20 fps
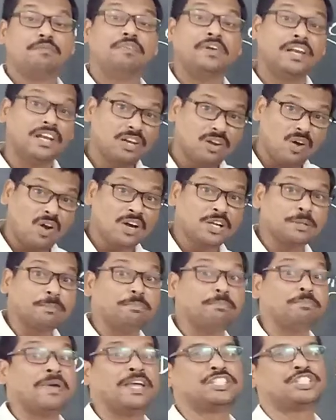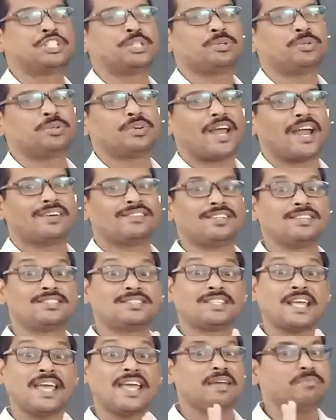will not mature at the
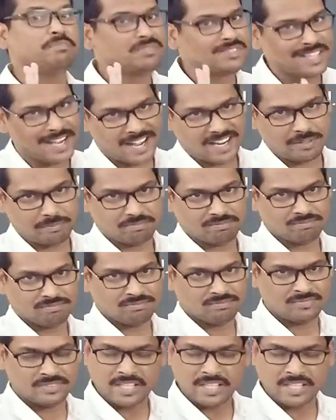same time.